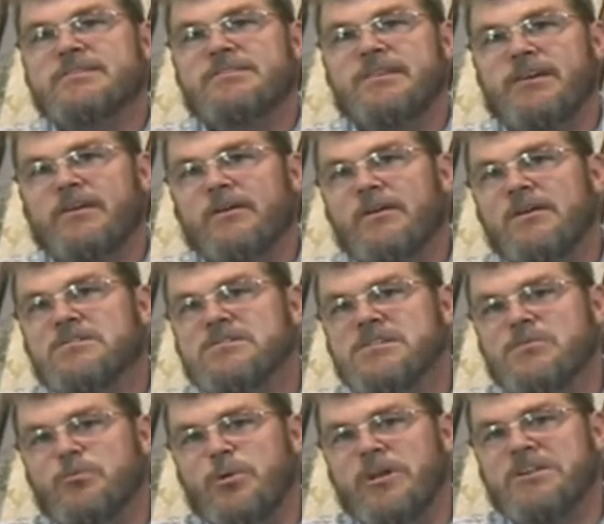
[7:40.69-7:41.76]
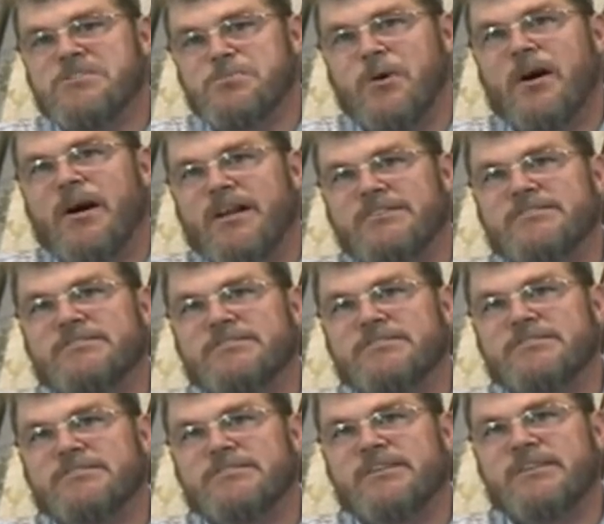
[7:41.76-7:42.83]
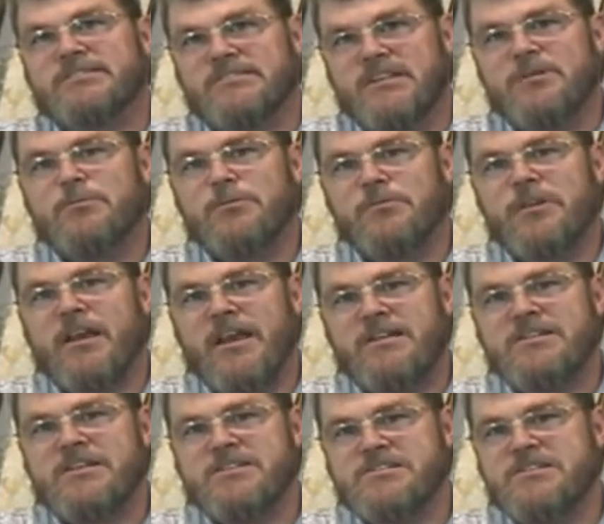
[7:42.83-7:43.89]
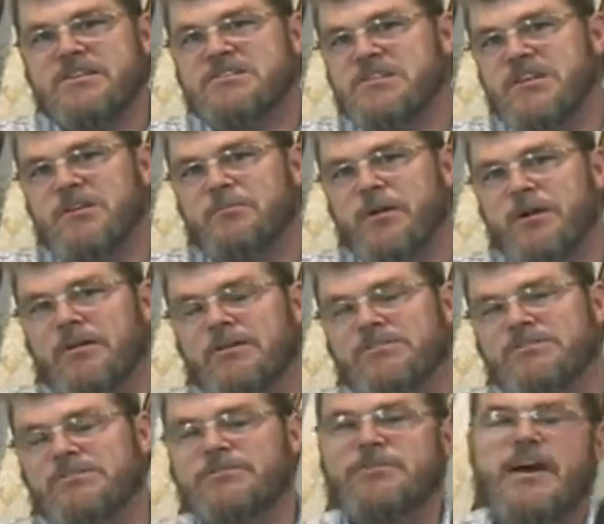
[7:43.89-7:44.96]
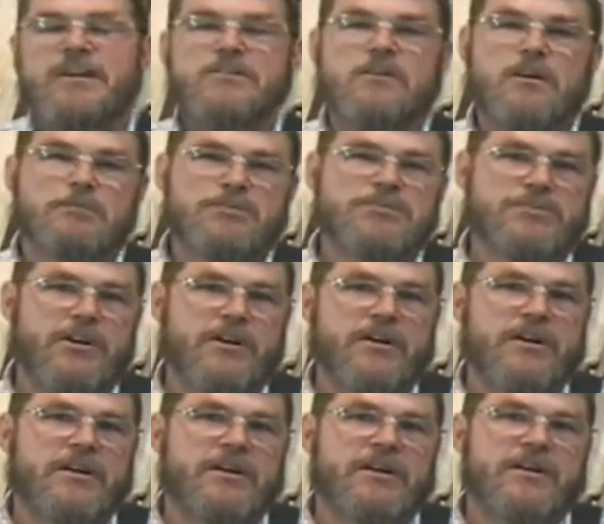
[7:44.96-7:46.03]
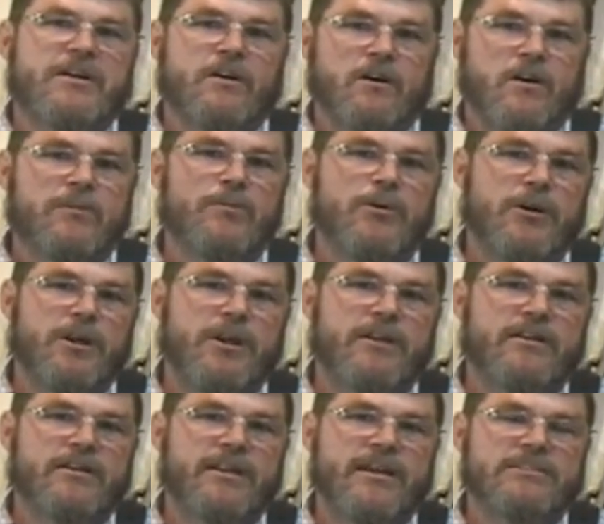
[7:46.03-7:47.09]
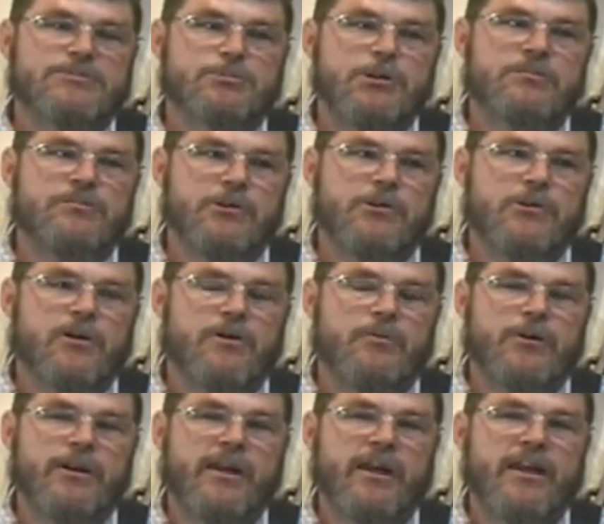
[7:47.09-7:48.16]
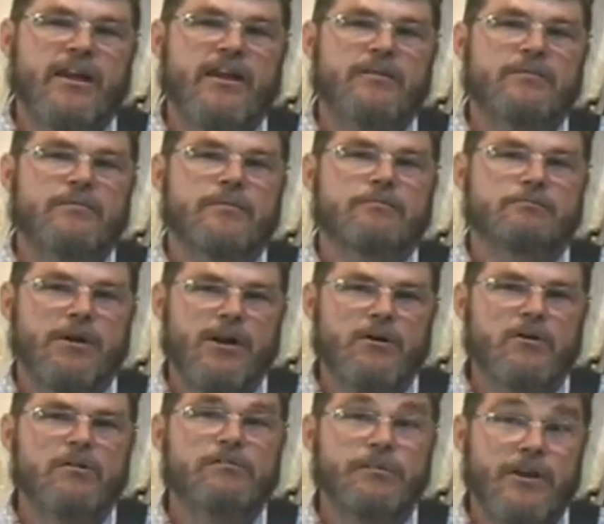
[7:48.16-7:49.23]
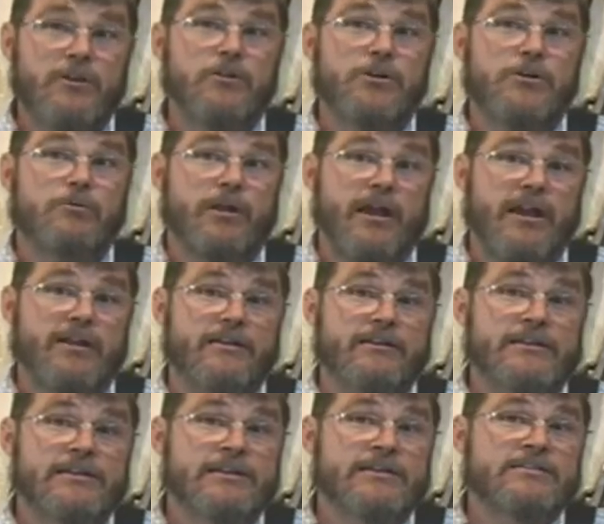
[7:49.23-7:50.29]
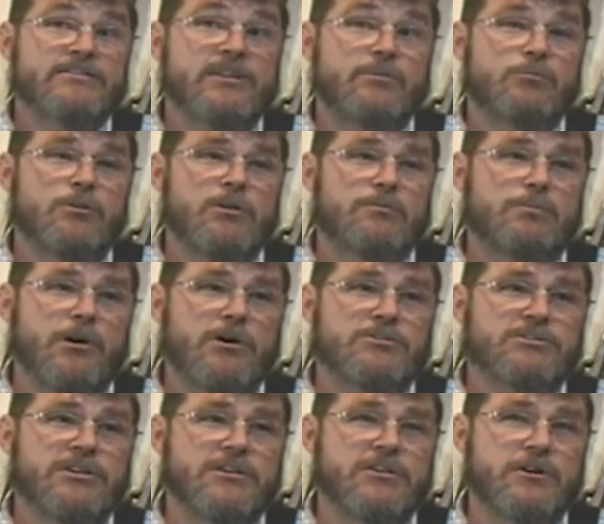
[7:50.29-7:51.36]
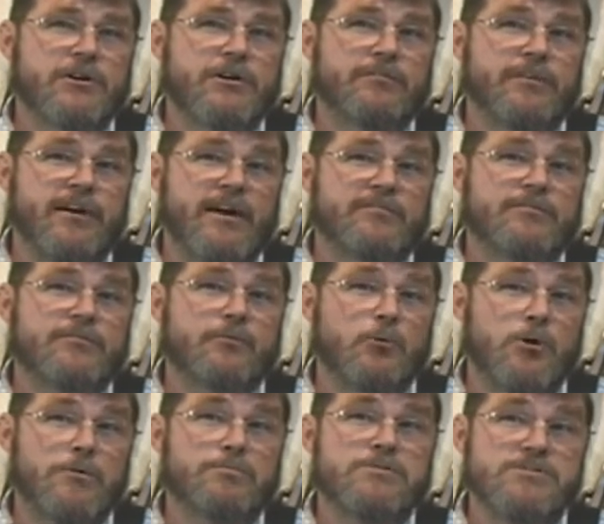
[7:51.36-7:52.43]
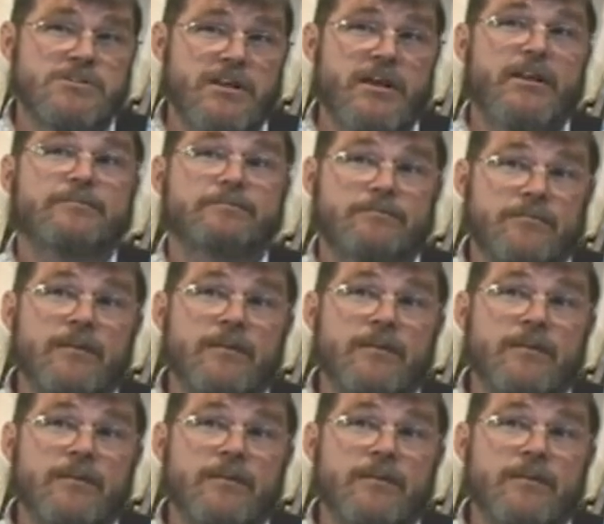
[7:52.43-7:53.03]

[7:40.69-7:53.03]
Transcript: There are some weak spots in some of the 1816 barrels. In fact, Harpers Ferry Armory and Springfield Armory had a barrel failure rate somewhere approaching 35 to 40%